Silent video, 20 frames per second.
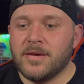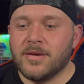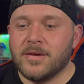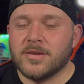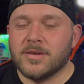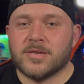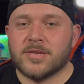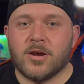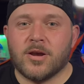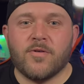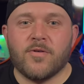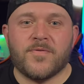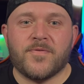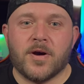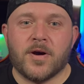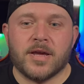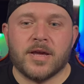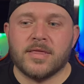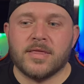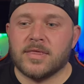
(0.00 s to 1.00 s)
so
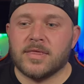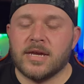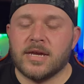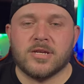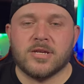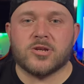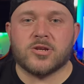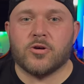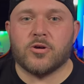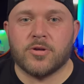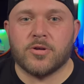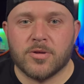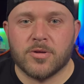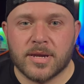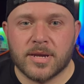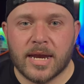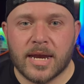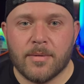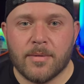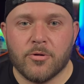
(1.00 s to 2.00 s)
funny that they just turned on
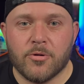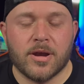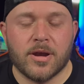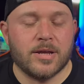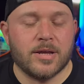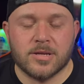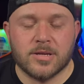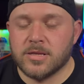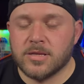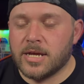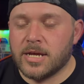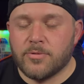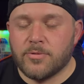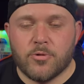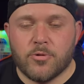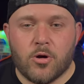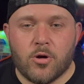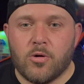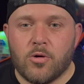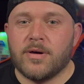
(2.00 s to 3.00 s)
the camera and just let it
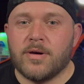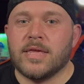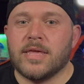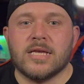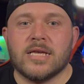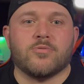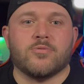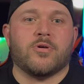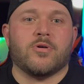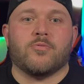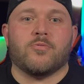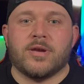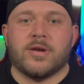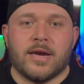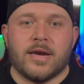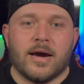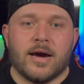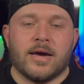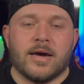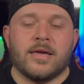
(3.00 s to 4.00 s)
roll, and that's what we
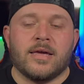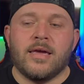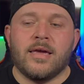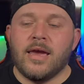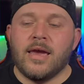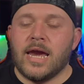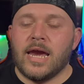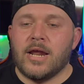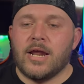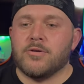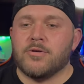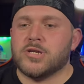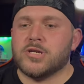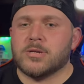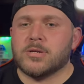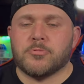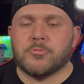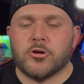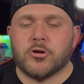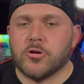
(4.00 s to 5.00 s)
got. And it was
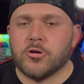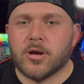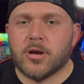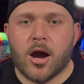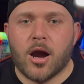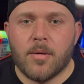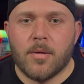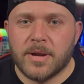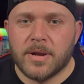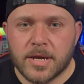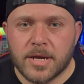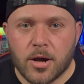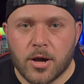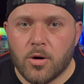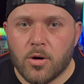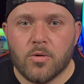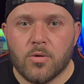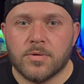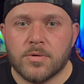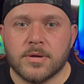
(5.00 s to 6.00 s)
just pure comedy
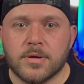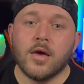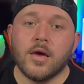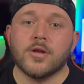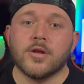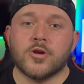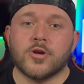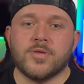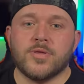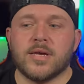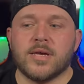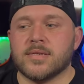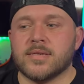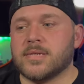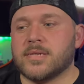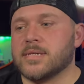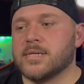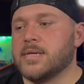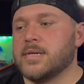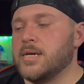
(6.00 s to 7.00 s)
gold.
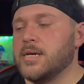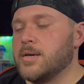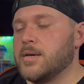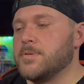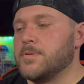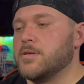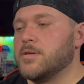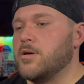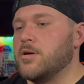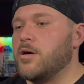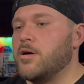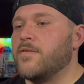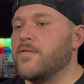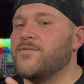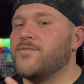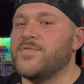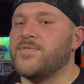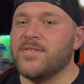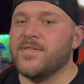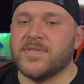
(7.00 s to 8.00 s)
2016 comes along
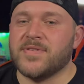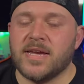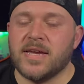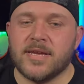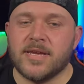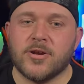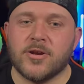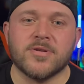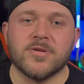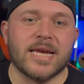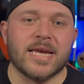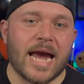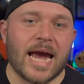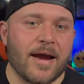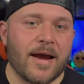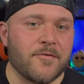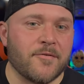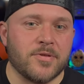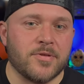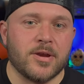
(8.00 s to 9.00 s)
15 years
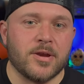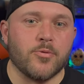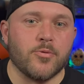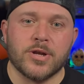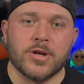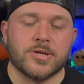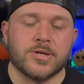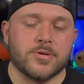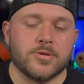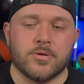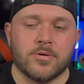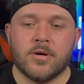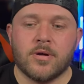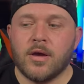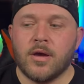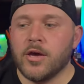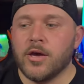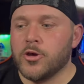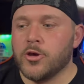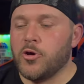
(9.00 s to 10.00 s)
after the original.
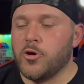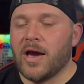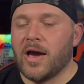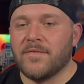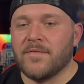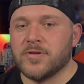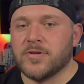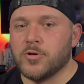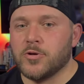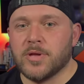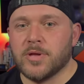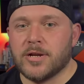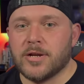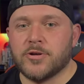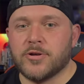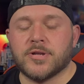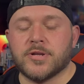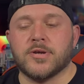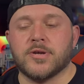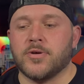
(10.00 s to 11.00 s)
You have
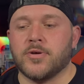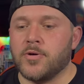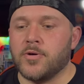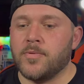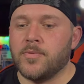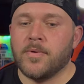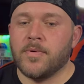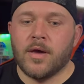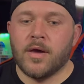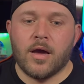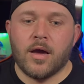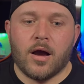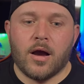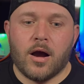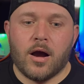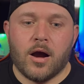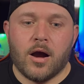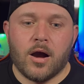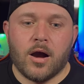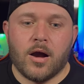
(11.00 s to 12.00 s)
Zoolander 2.
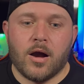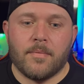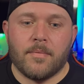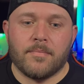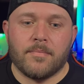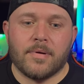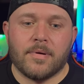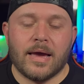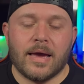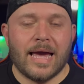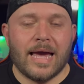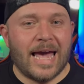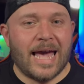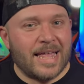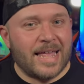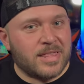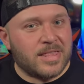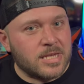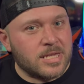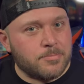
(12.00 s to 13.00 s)

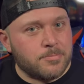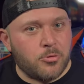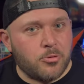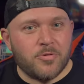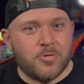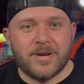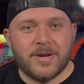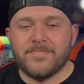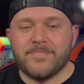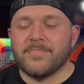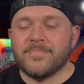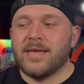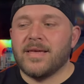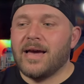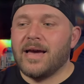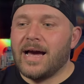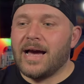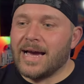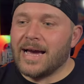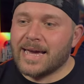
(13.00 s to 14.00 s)
At this point,
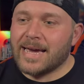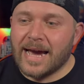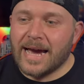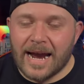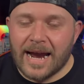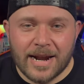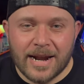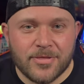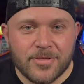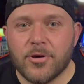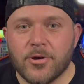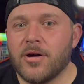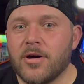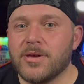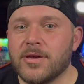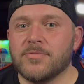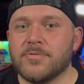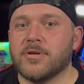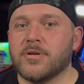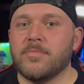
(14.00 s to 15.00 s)
I kind of
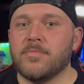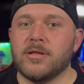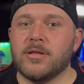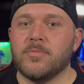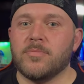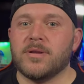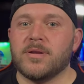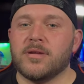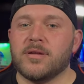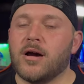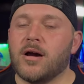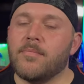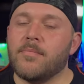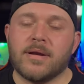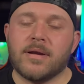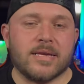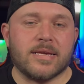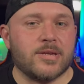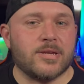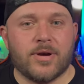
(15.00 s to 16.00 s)
thought it was going to be a little bit dumb,
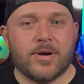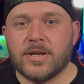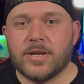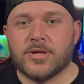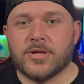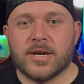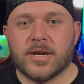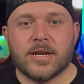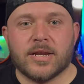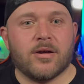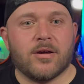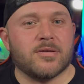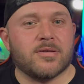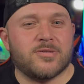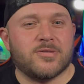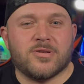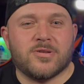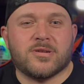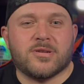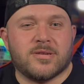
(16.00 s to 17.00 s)
but I still had to check it out
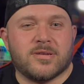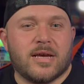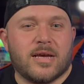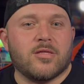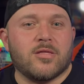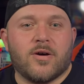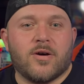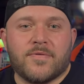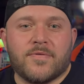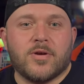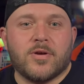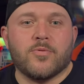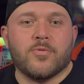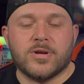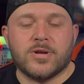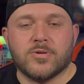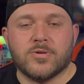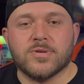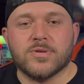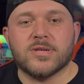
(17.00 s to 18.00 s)
just because I love the
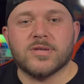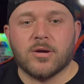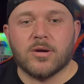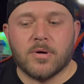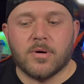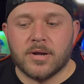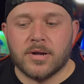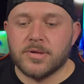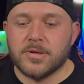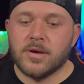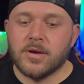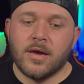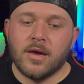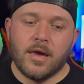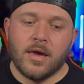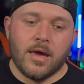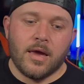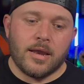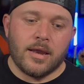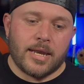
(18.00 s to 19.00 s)
original so much.
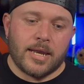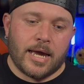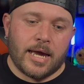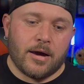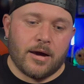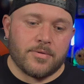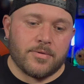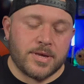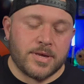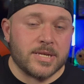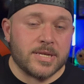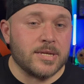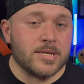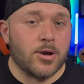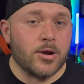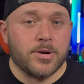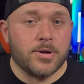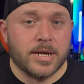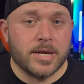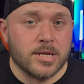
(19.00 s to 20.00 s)
Now, this is
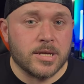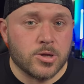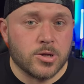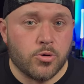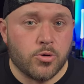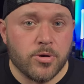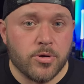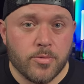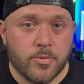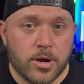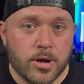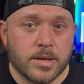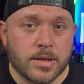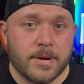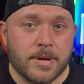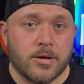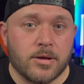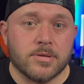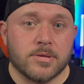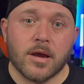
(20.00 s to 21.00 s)
holding a score in Rotten
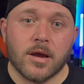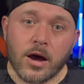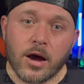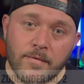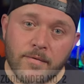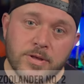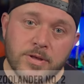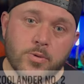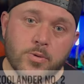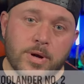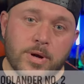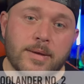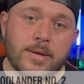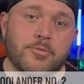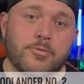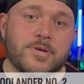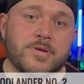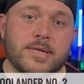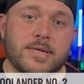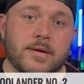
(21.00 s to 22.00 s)
Tomatoes of a
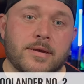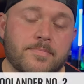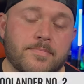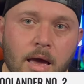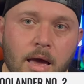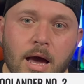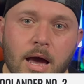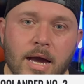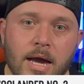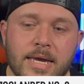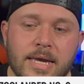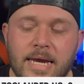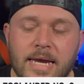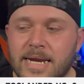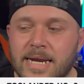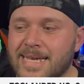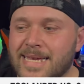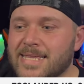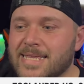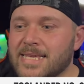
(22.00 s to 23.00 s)
20%.
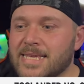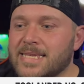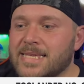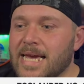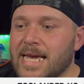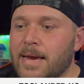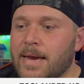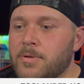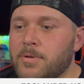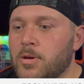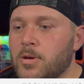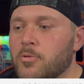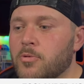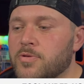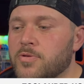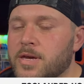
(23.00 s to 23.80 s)
Again, it's the same humor they